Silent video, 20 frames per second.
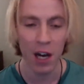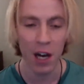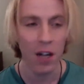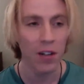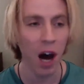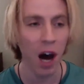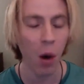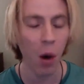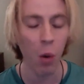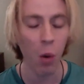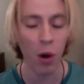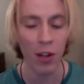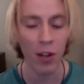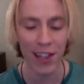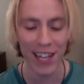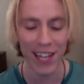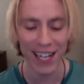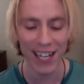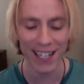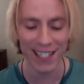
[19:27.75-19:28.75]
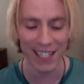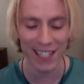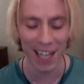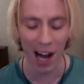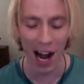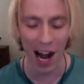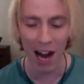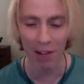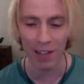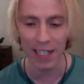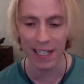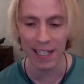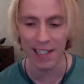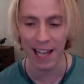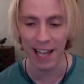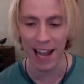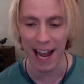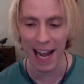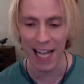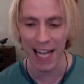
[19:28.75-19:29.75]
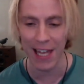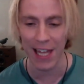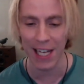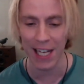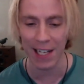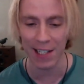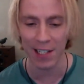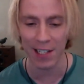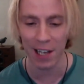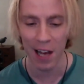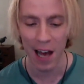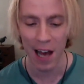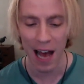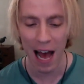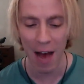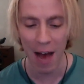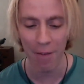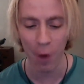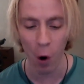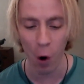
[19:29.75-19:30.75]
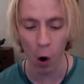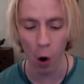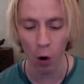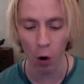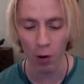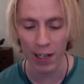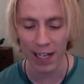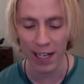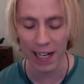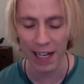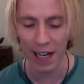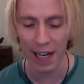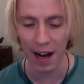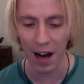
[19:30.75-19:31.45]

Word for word: No, well, the thing is, the irony is that atheists have already